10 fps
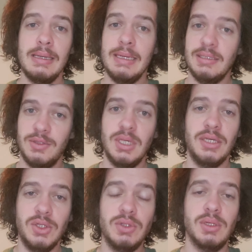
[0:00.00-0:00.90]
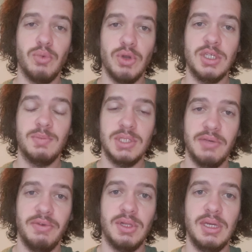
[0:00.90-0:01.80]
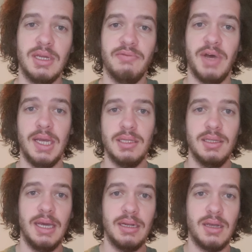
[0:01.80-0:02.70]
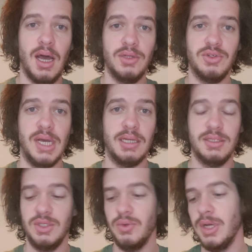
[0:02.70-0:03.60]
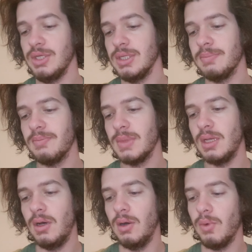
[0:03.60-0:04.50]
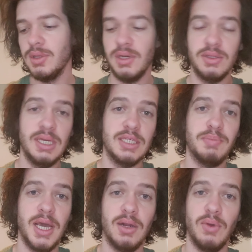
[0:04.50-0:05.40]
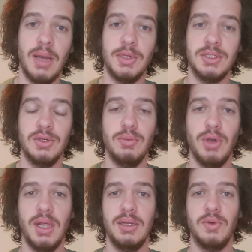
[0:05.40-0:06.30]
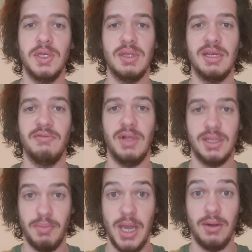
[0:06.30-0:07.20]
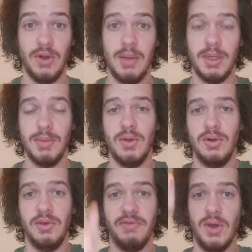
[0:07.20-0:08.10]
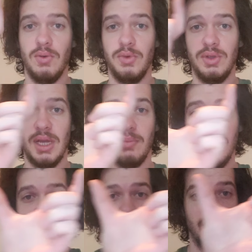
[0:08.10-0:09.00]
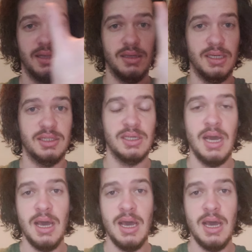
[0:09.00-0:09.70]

it's usually pretty specifically confined to that contract situation. Word 13 is panorama. So you're probably going to think of like the panoramic mode on your phone where you take a picture like this